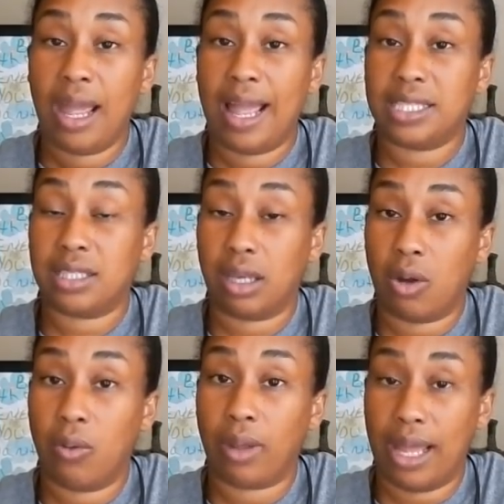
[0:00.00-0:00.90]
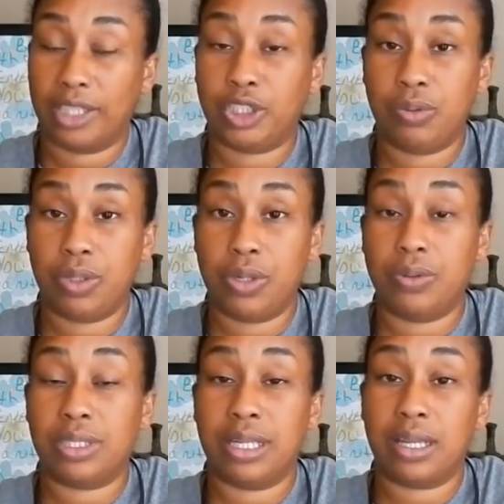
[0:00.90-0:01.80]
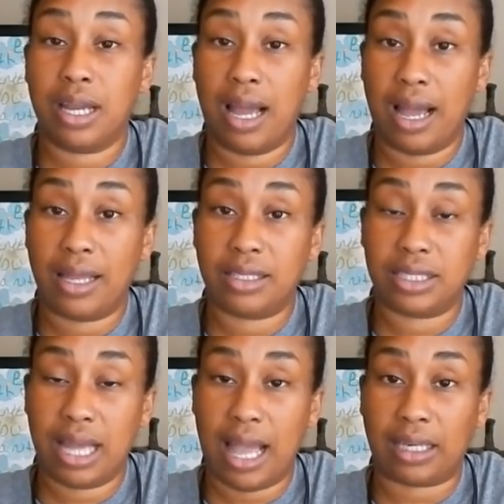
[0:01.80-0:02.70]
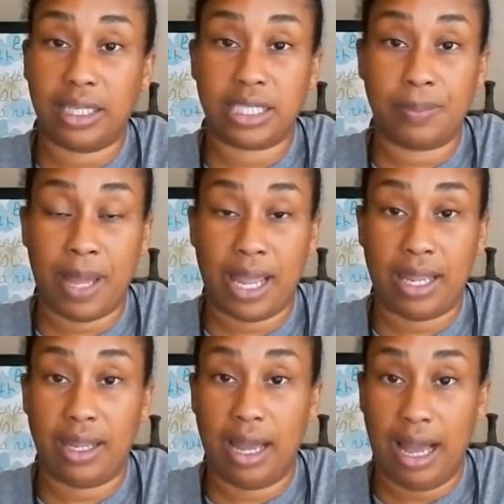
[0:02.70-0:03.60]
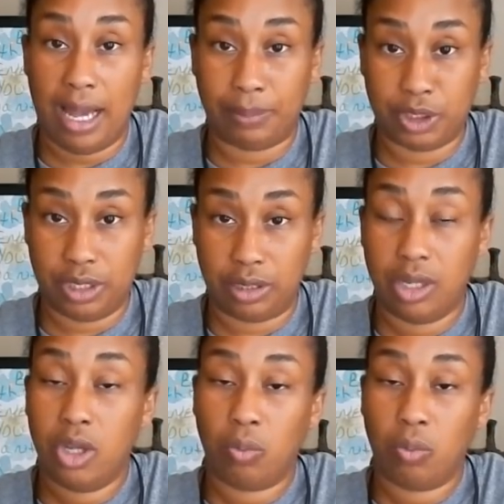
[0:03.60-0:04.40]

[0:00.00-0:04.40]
as long as you use the contactless pay option,